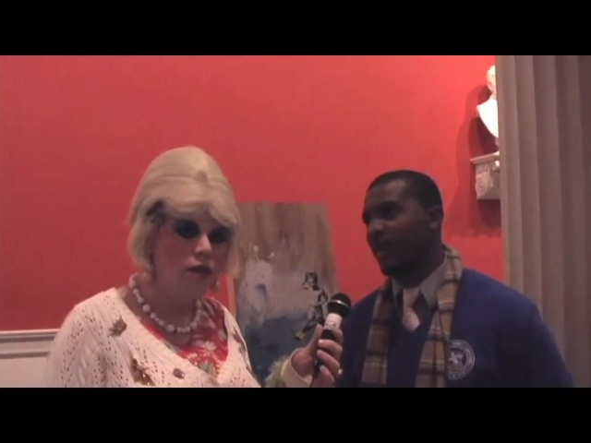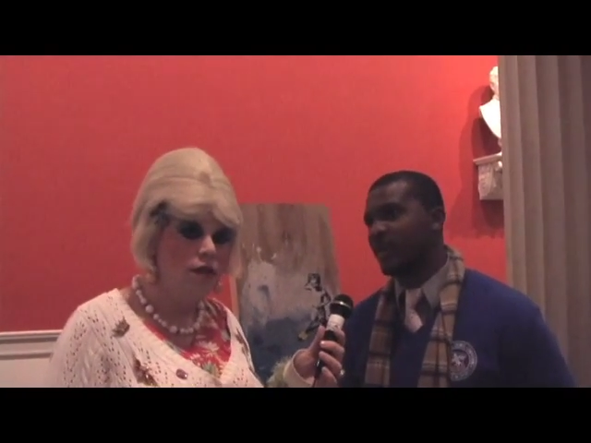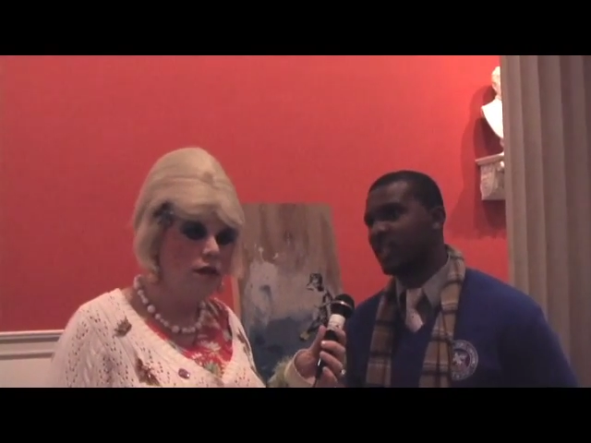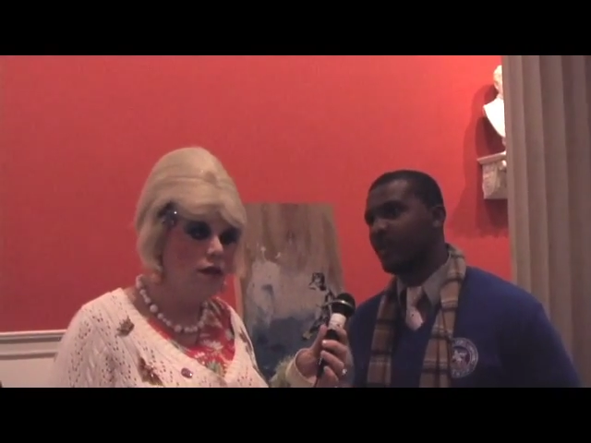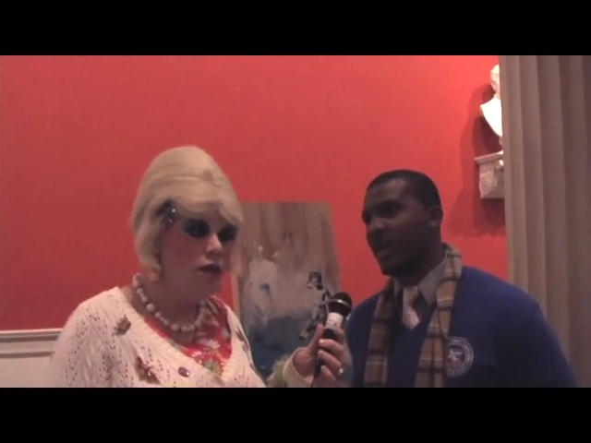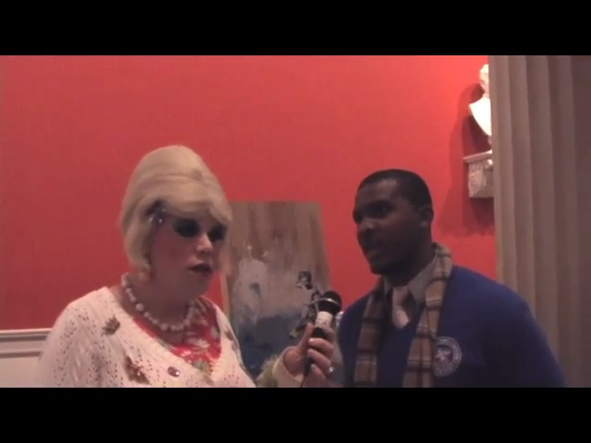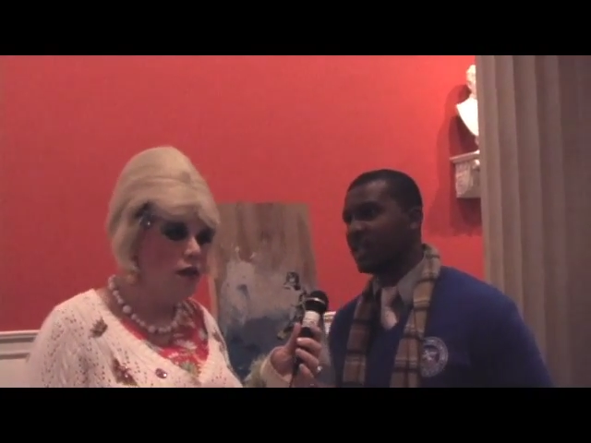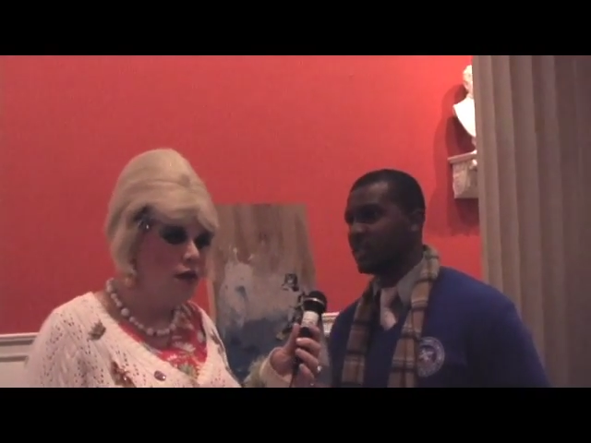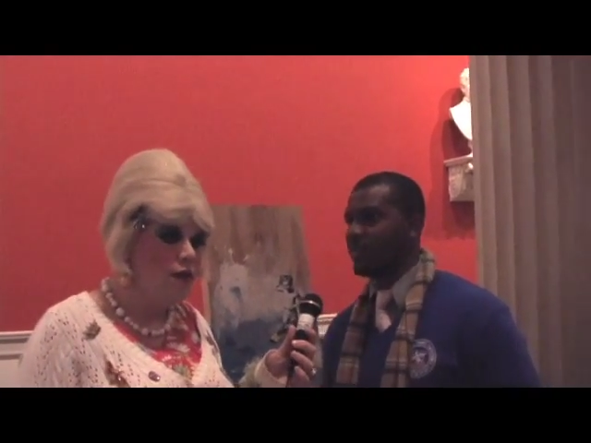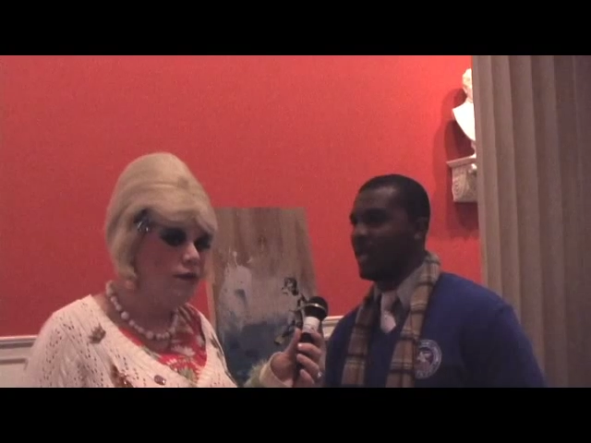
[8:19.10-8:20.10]
Speaker 1: time participating. This
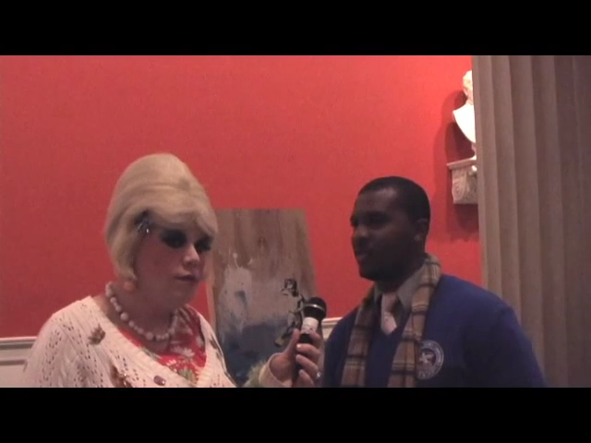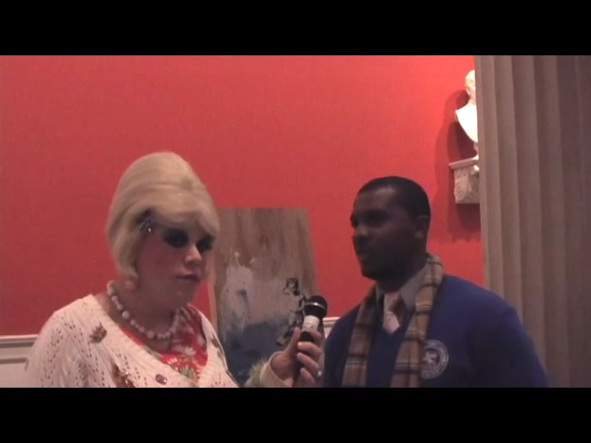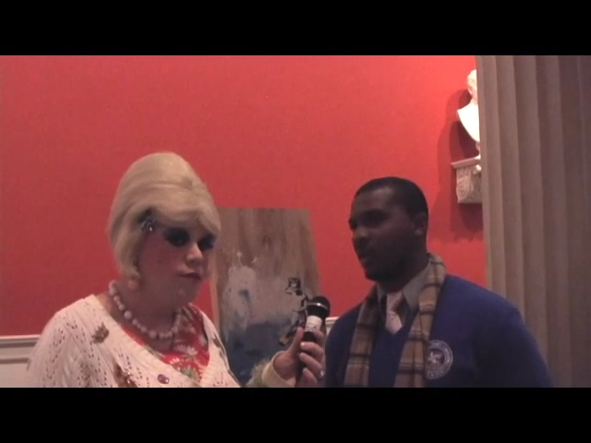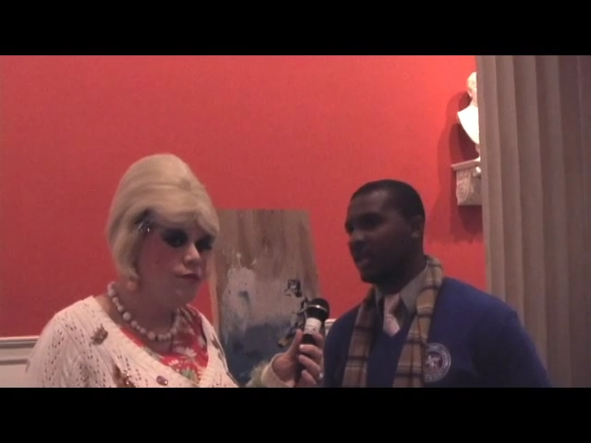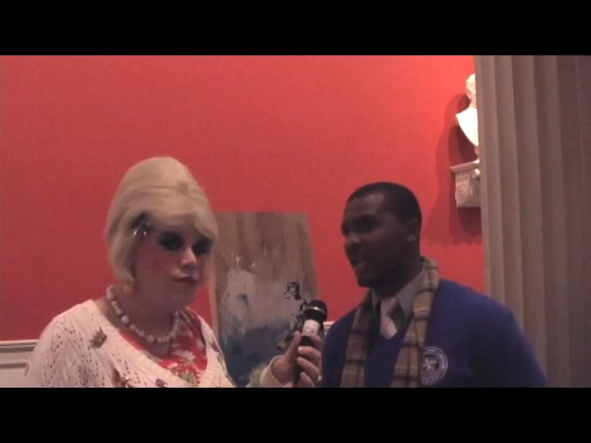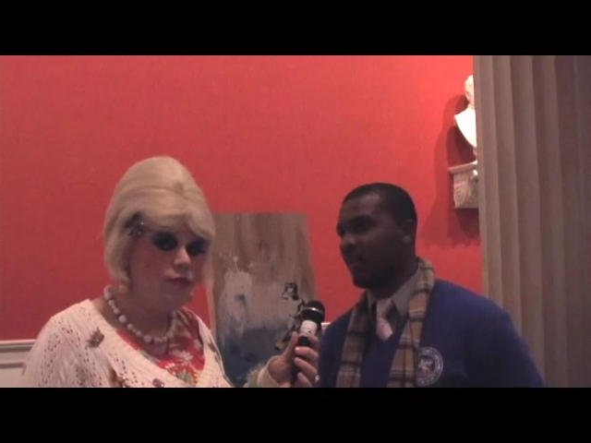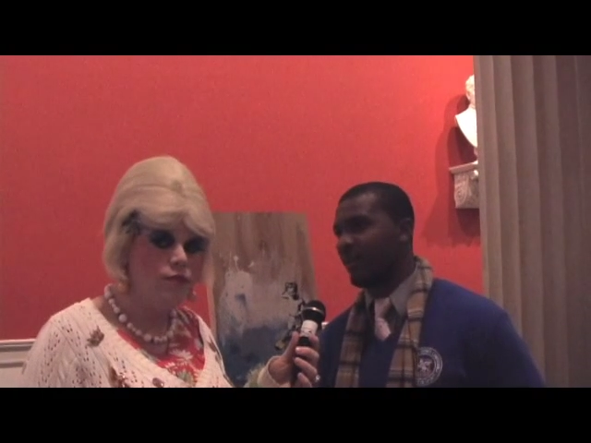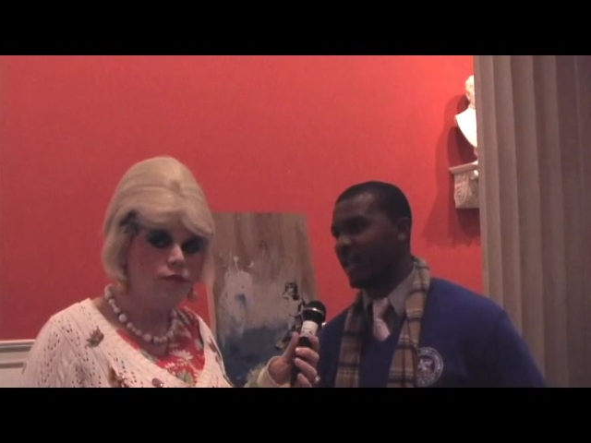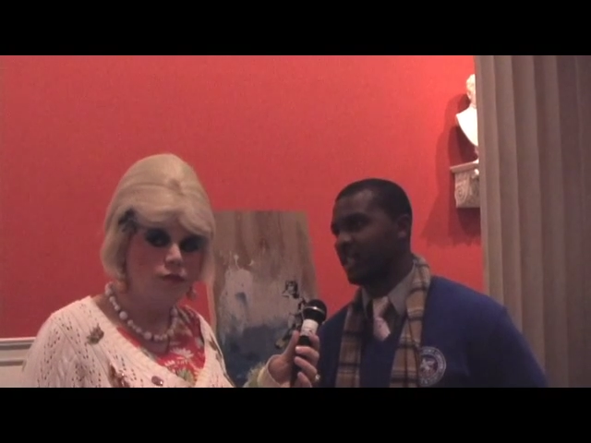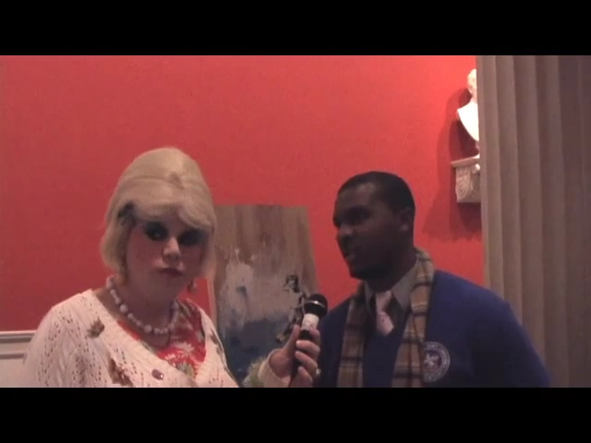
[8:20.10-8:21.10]
is about the third time I've
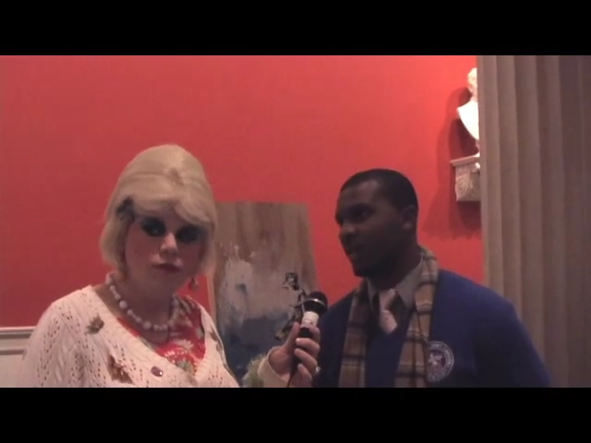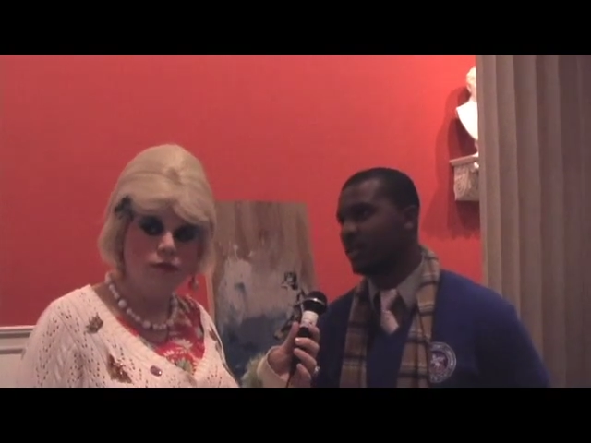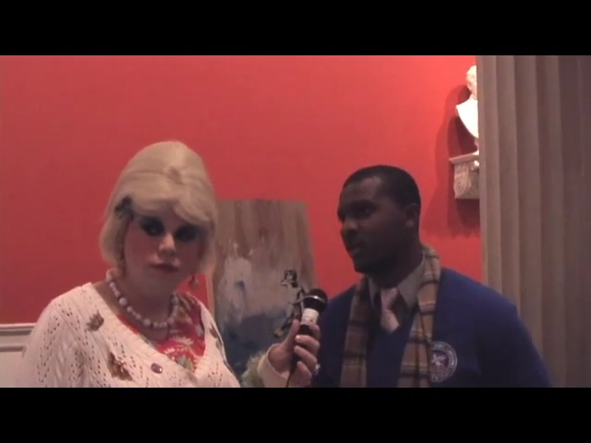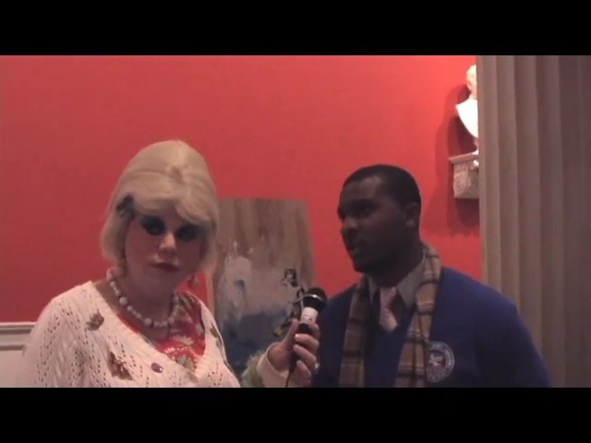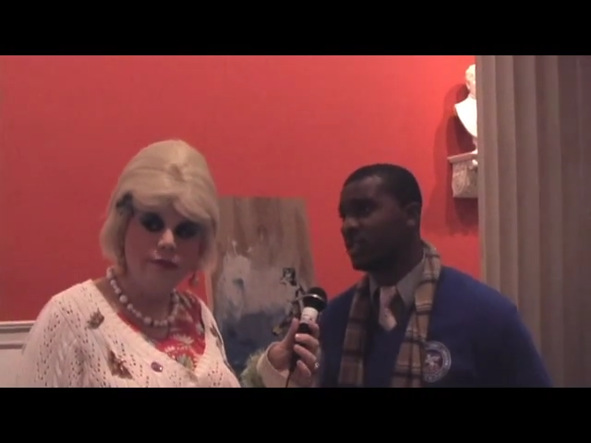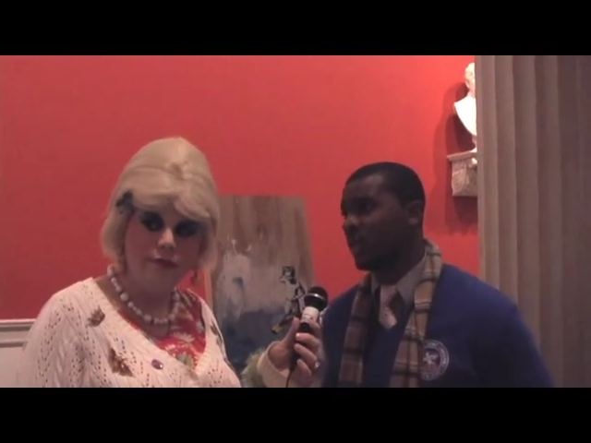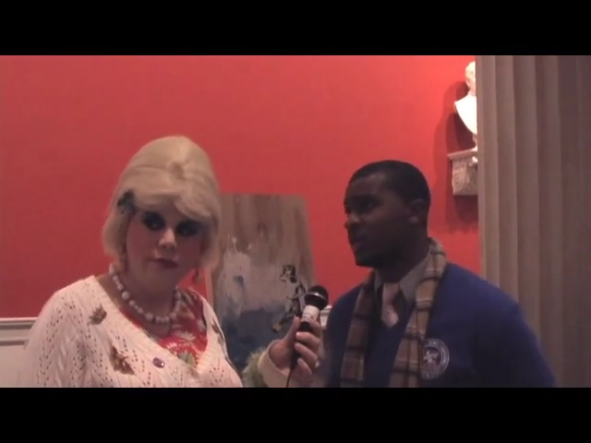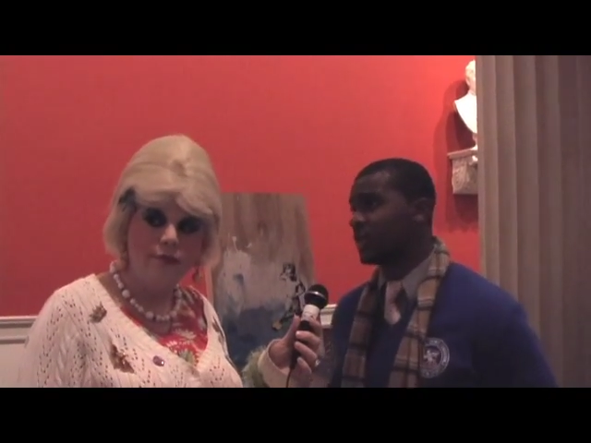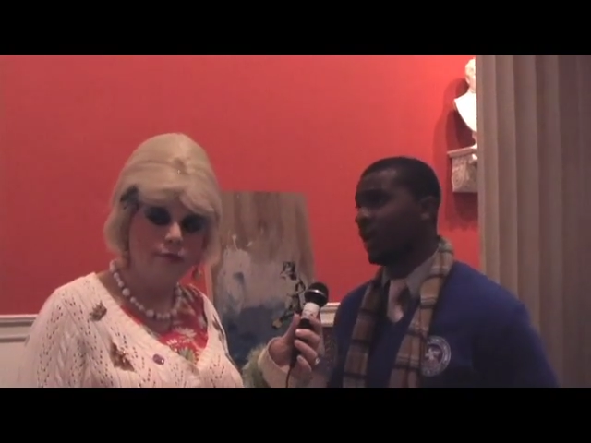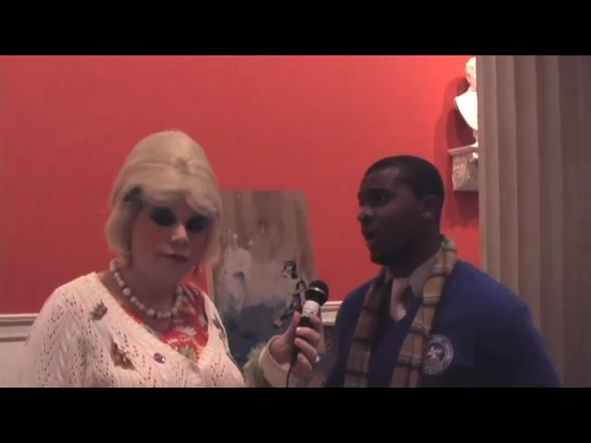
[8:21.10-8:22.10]
actually come to it. So this is